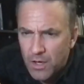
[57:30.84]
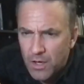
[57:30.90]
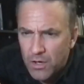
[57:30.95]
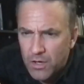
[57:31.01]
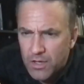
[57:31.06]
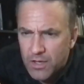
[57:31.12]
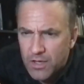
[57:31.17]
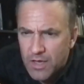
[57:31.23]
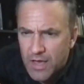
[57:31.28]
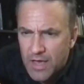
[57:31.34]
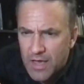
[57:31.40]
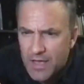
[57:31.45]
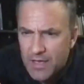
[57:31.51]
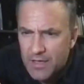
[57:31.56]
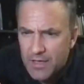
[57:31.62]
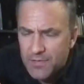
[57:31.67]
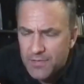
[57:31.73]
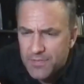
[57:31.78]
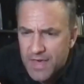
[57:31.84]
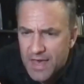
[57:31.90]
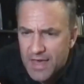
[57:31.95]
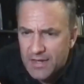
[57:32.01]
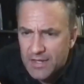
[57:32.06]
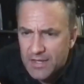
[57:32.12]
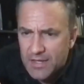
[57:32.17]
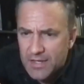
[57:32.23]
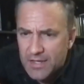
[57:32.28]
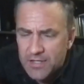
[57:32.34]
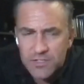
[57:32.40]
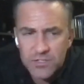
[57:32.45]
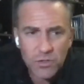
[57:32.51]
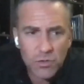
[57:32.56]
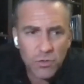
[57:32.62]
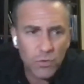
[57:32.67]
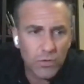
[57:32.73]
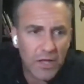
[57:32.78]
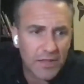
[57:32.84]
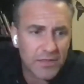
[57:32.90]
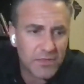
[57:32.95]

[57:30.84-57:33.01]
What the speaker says: Okay, that is cool.